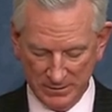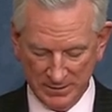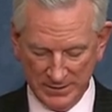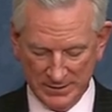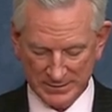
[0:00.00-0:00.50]

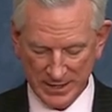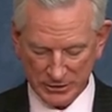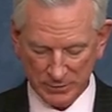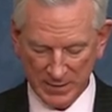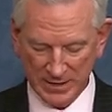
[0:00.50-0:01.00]
It is
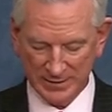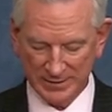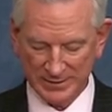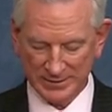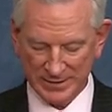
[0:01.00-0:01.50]
estimated
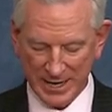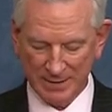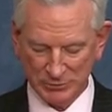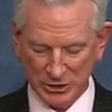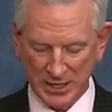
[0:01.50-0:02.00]
that the
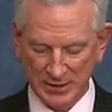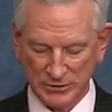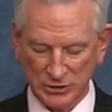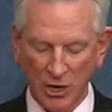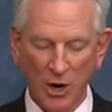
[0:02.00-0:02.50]
time
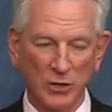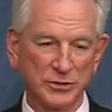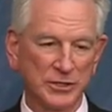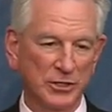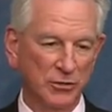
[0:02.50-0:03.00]
change costs
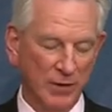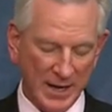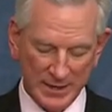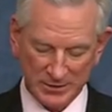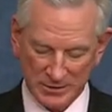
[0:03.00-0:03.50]
the
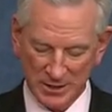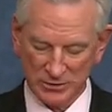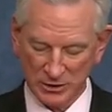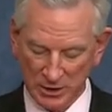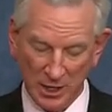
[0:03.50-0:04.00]
United States
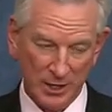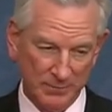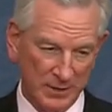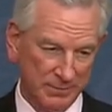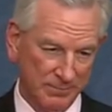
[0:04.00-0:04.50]

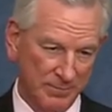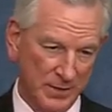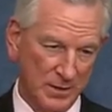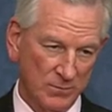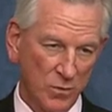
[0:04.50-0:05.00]
economy
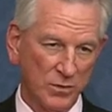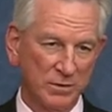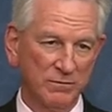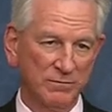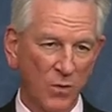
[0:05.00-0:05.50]
more
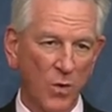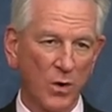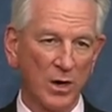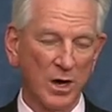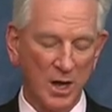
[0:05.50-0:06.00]
than
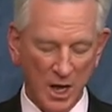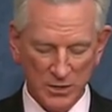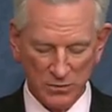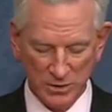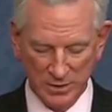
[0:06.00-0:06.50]

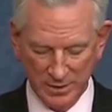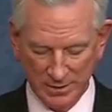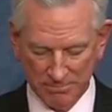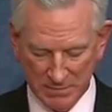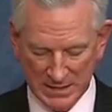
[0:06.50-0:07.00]
$400
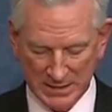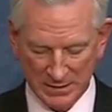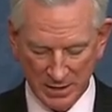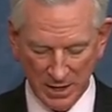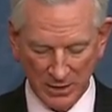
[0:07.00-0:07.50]
million
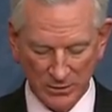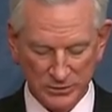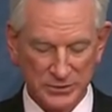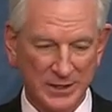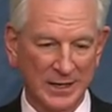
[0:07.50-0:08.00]

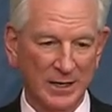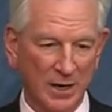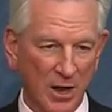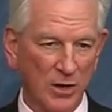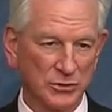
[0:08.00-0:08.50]
in
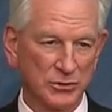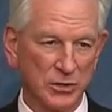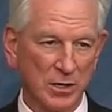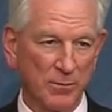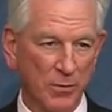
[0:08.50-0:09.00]
lost
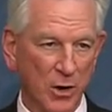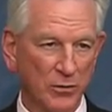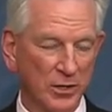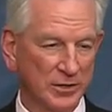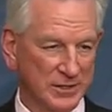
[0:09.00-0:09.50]

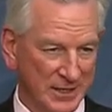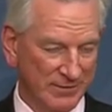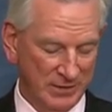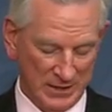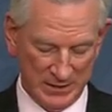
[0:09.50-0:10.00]

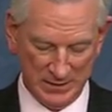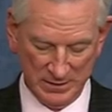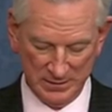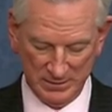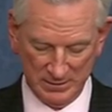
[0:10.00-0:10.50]
productivity
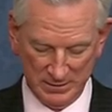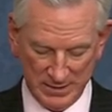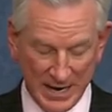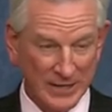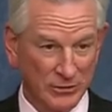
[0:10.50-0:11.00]

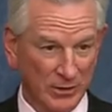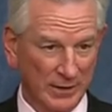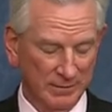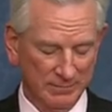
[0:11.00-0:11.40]
annually.